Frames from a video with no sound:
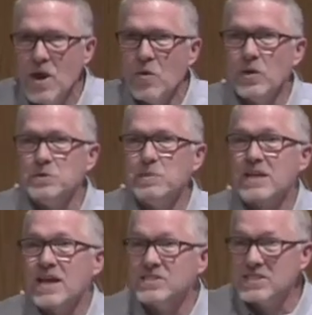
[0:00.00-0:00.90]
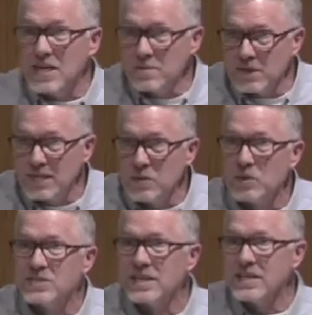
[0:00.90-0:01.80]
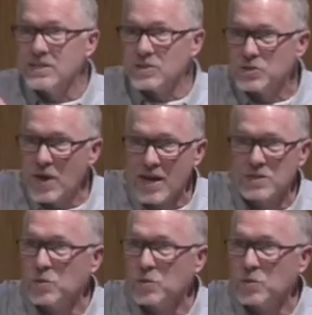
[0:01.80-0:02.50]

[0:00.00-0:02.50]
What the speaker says: was because Timothy was getting distracted